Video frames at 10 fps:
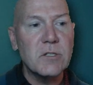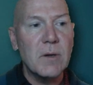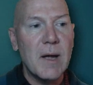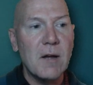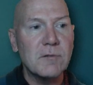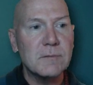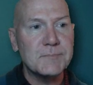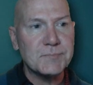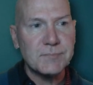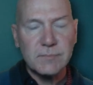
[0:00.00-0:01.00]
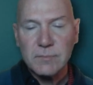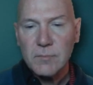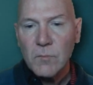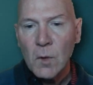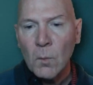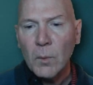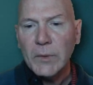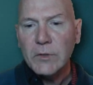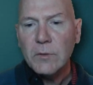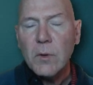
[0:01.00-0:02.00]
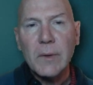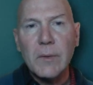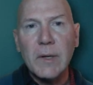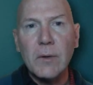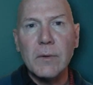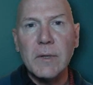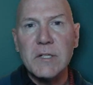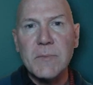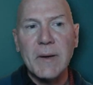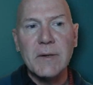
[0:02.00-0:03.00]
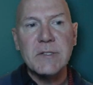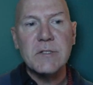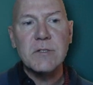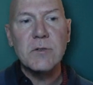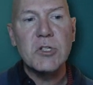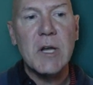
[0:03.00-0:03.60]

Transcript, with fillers: that you have? Well, we do know er, early experiences do